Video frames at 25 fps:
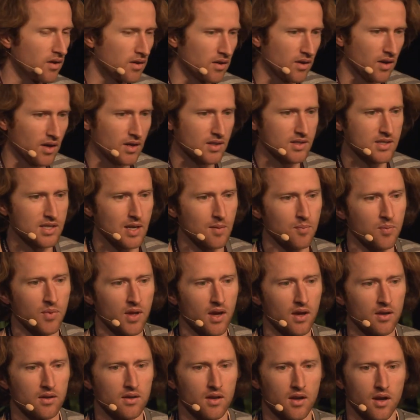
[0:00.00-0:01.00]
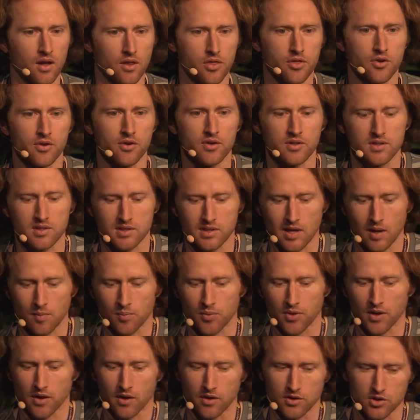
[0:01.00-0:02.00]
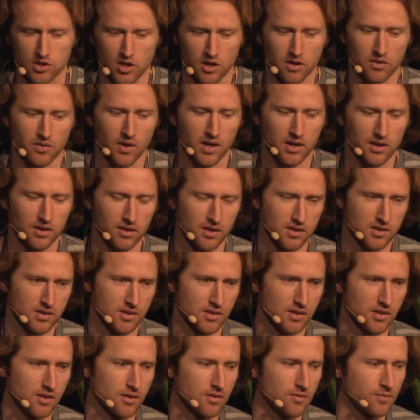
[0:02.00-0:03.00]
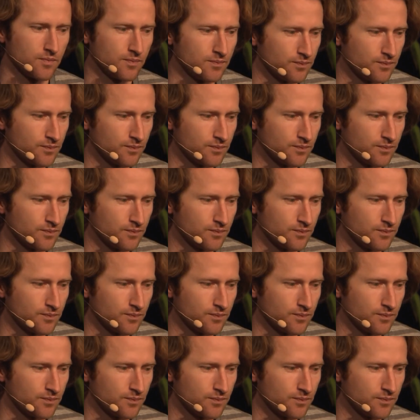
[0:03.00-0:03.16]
except that third step there, generating the seed.